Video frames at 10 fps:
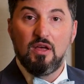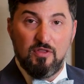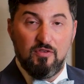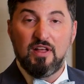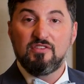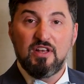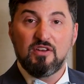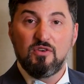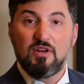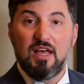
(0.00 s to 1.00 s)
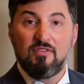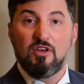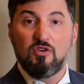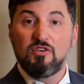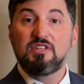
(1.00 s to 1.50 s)
The vein's not good, having
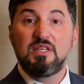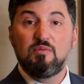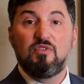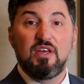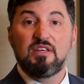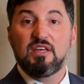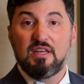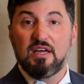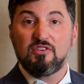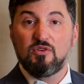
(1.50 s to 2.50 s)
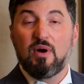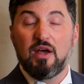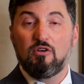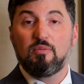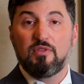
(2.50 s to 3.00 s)
a good deep vein to connect to
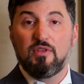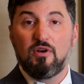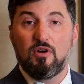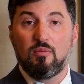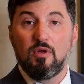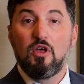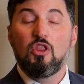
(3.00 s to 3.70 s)
higher up in the arm.